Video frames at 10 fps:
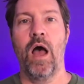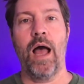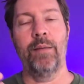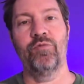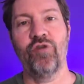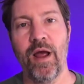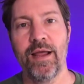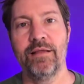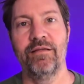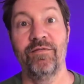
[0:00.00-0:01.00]
I'm
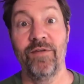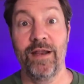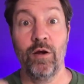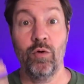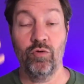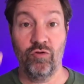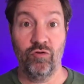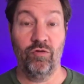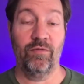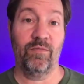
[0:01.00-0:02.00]
trying in this video to
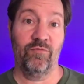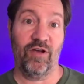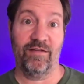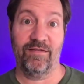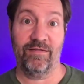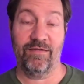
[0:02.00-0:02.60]
do some justice